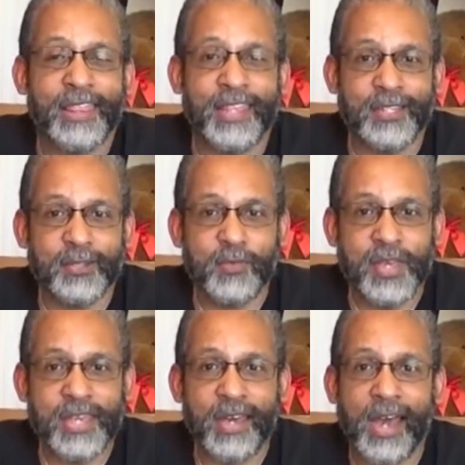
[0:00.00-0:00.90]
This
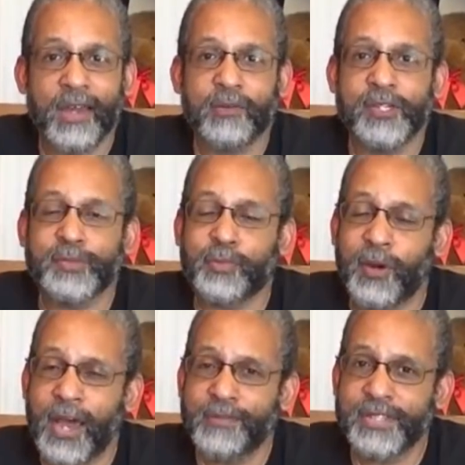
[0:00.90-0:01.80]
week I was
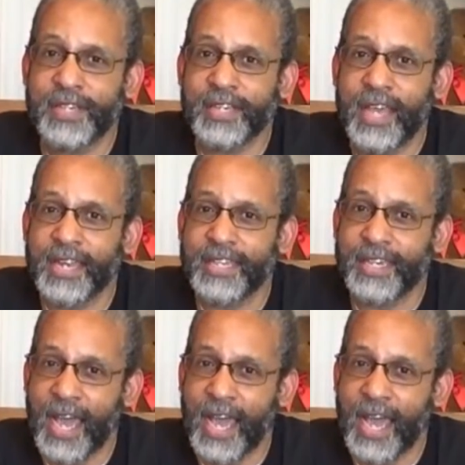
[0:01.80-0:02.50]
prompted and